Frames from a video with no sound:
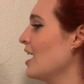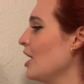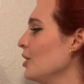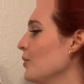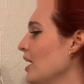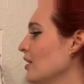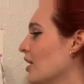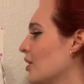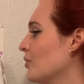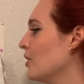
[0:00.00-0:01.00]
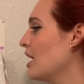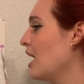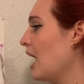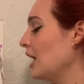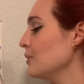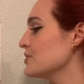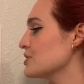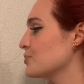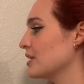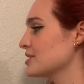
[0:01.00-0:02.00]
Oh, hello. I was
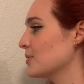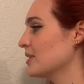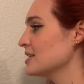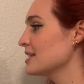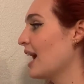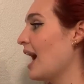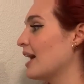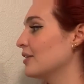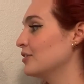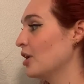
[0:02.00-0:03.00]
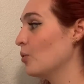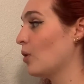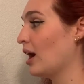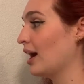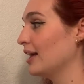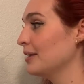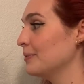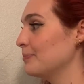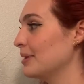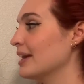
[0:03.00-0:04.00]
just rescuing this cat. Know why?
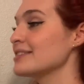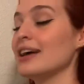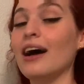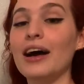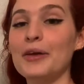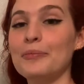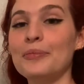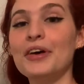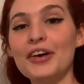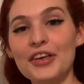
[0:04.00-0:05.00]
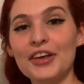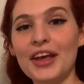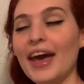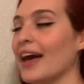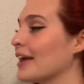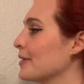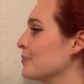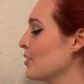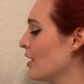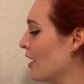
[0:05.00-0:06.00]
Because I'm a good egg.
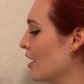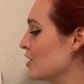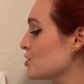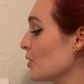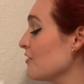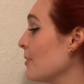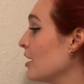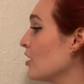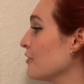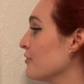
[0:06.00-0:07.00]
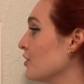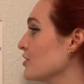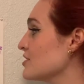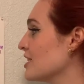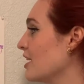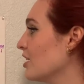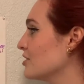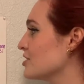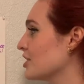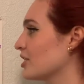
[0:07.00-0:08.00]
So we've met our first
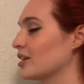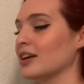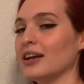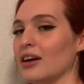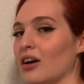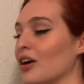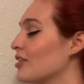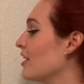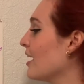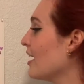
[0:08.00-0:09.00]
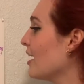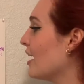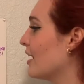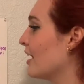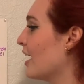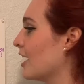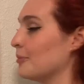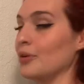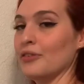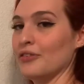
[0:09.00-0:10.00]
character. Are they an
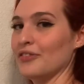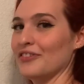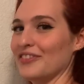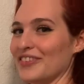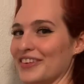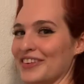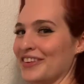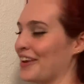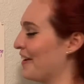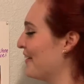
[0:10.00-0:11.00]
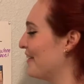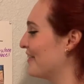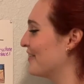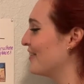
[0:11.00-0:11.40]
animal? No.